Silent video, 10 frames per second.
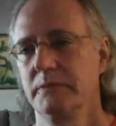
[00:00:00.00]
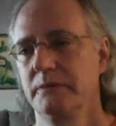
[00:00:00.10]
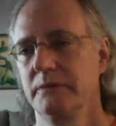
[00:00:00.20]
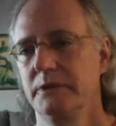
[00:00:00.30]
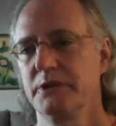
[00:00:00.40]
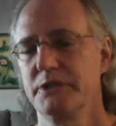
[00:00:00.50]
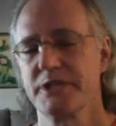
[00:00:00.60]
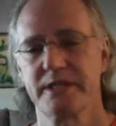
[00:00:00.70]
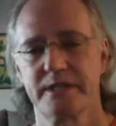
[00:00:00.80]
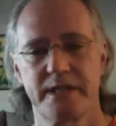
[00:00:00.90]
you could
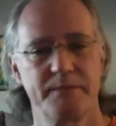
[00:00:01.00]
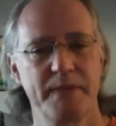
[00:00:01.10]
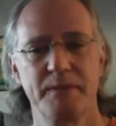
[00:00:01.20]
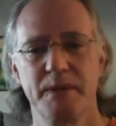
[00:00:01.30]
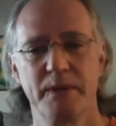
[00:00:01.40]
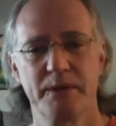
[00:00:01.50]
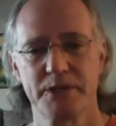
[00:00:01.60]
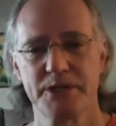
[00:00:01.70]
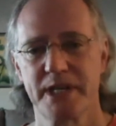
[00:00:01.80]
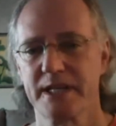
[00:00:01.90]
say maybe
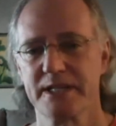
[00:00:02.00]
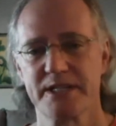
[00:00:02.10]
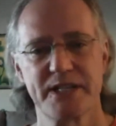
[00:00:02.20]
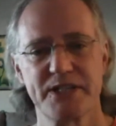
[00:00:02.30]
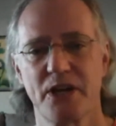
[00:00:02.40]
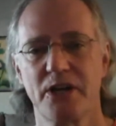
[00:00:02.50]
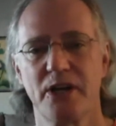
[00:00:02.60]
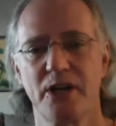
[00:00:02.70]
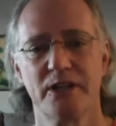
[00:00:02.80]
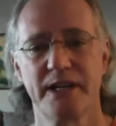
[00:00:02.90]
what you're saying is it's on
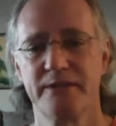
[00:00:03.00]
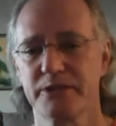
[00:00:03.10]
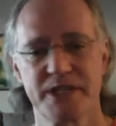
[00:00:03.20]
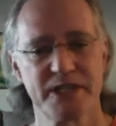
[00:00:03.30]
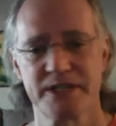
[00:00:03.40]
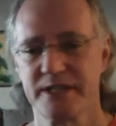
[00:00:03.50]
all levels.